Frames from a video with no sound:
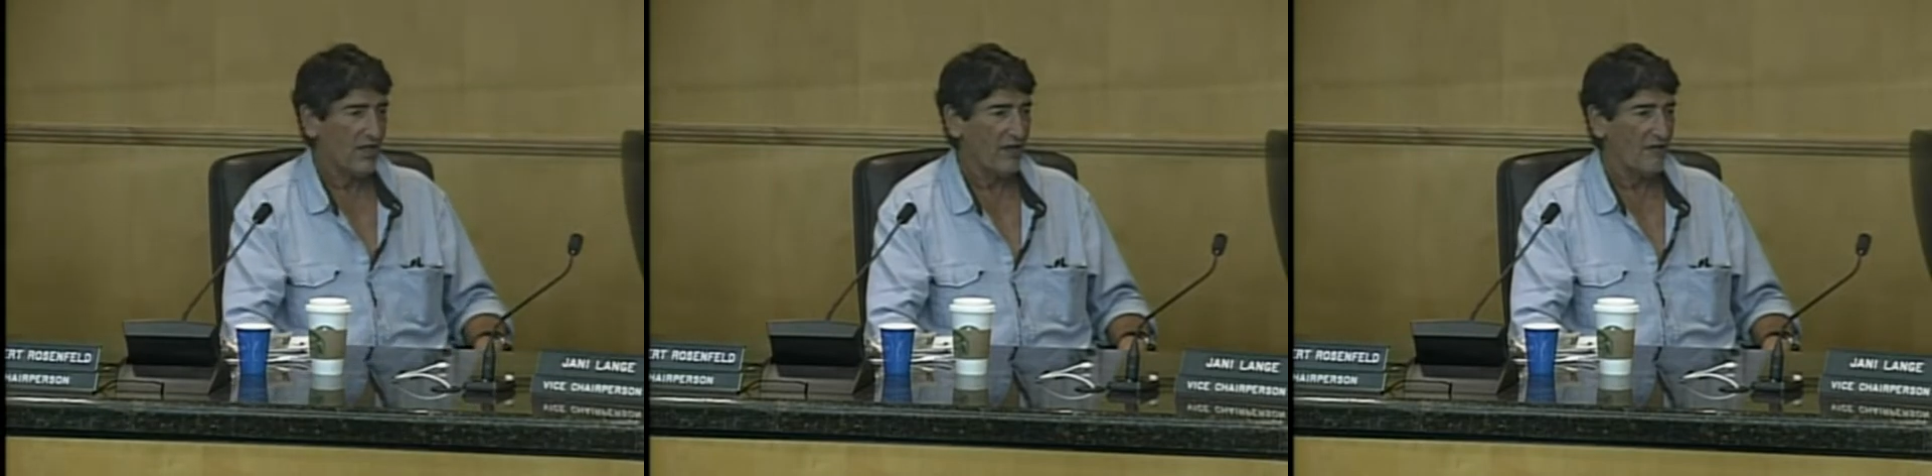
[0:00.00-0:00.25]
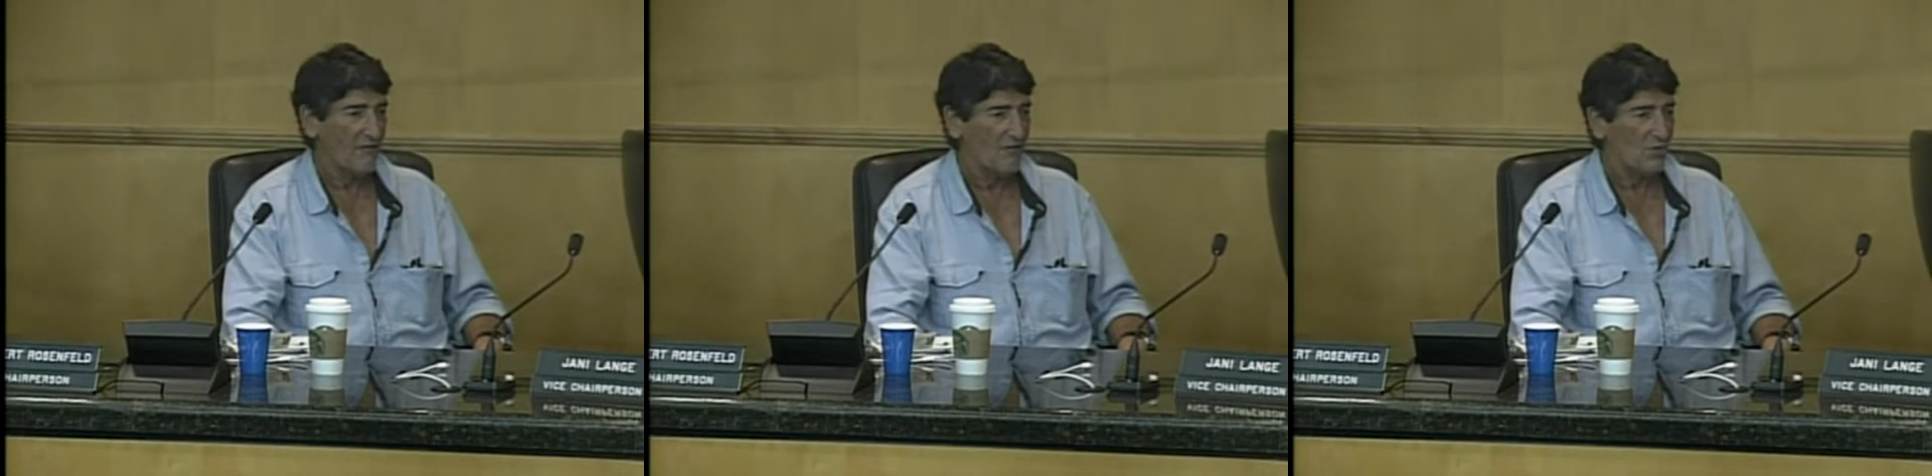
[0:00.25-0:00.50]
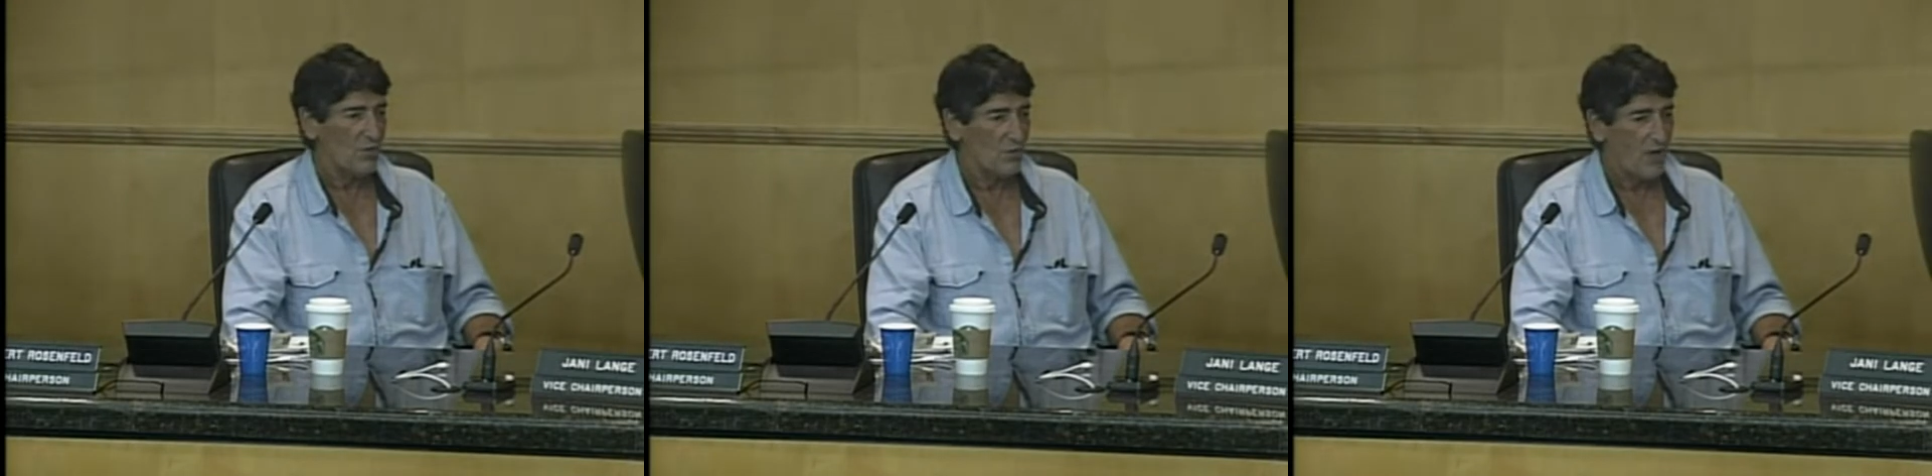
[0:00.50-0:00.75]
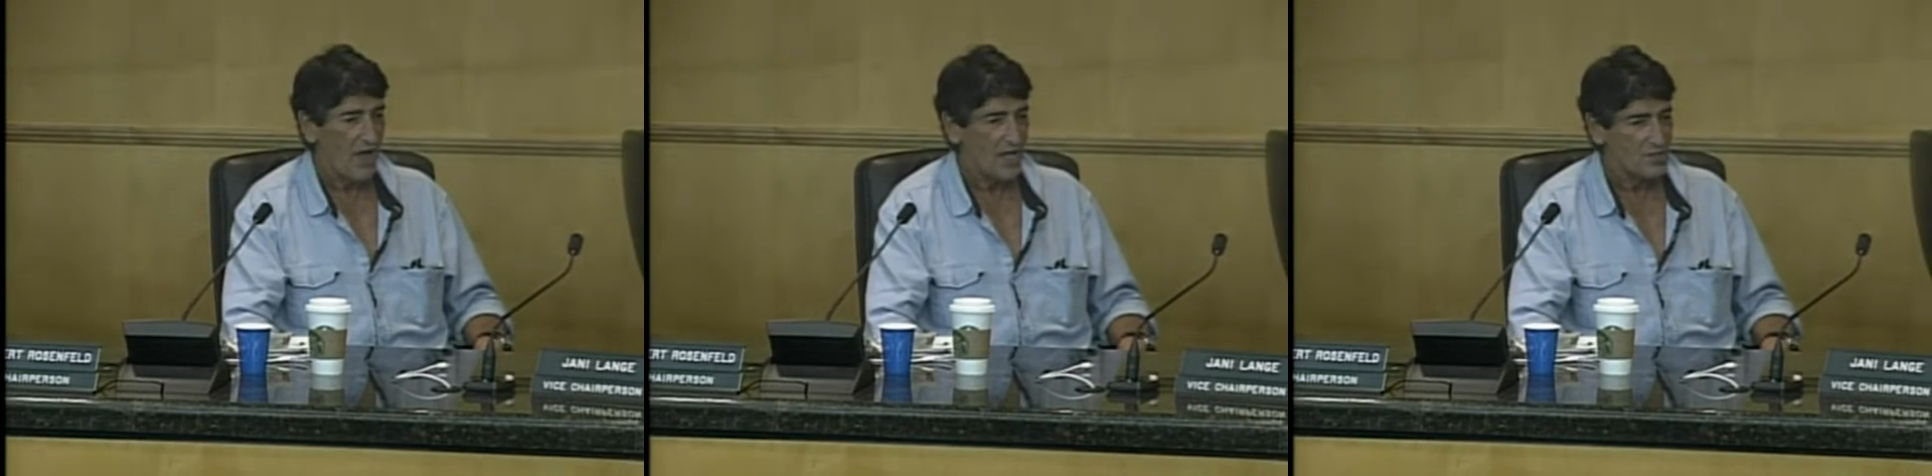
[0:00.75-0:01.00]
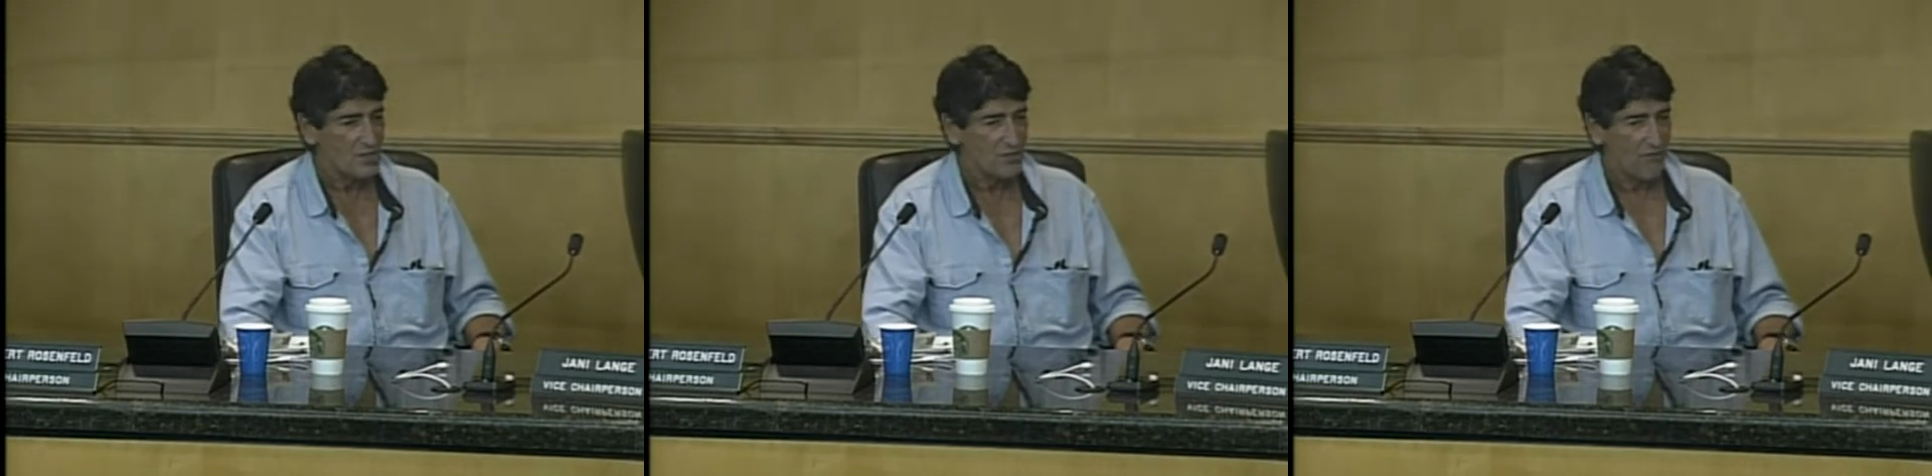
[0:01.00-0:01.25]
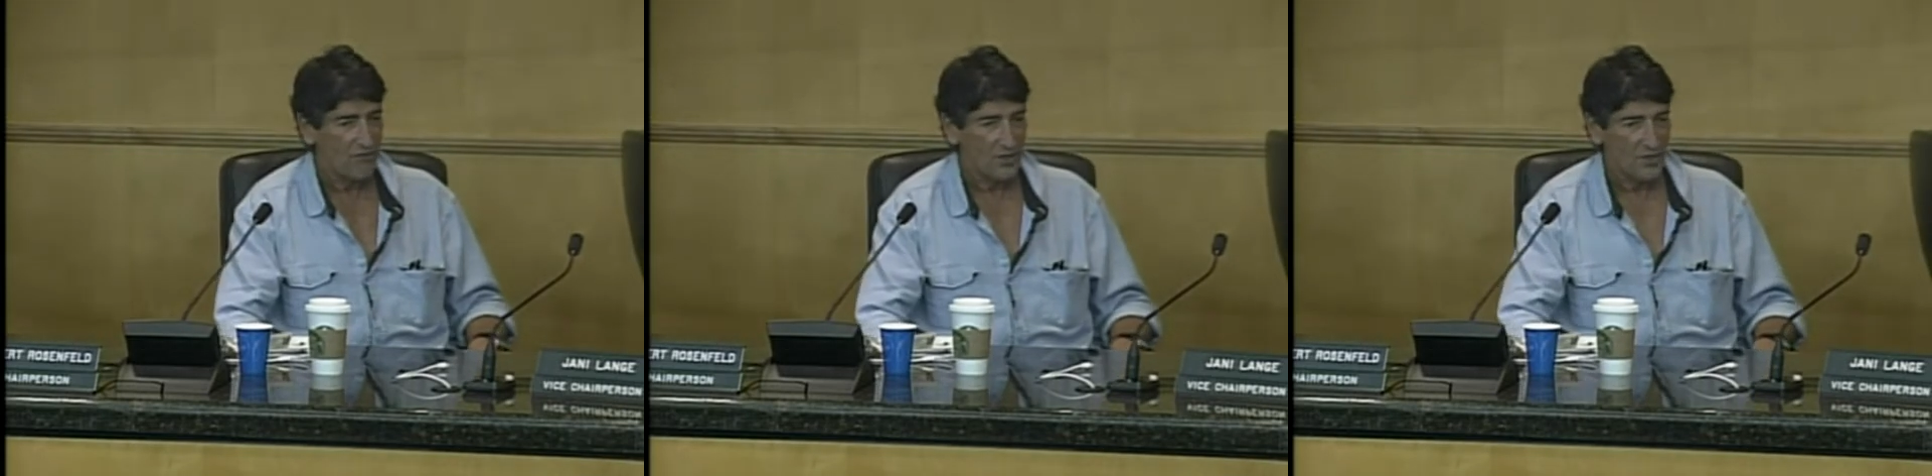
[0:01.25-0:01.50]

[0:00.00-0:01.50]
If you guys